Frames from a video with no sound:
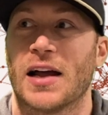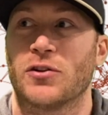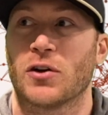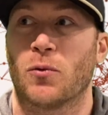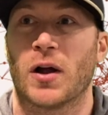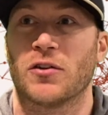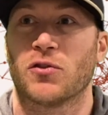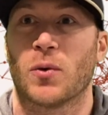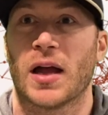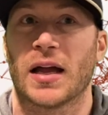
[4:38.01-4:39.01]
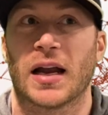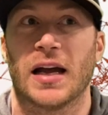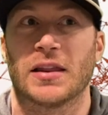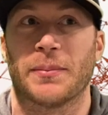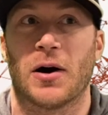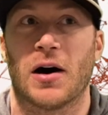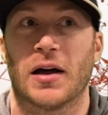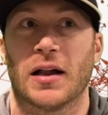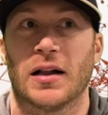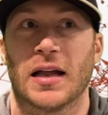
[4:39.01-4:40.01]
took one swing and I hit the
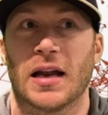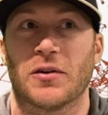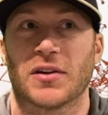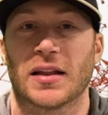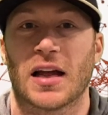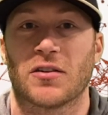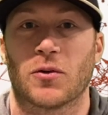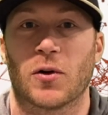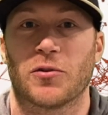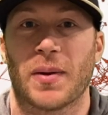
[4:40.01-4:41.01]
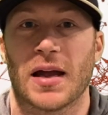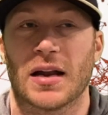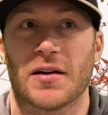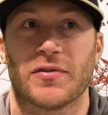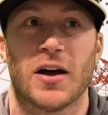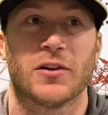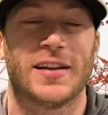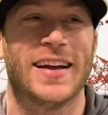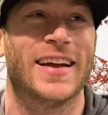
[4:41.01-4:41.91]
ball and I was like, that's the worst pain I felt.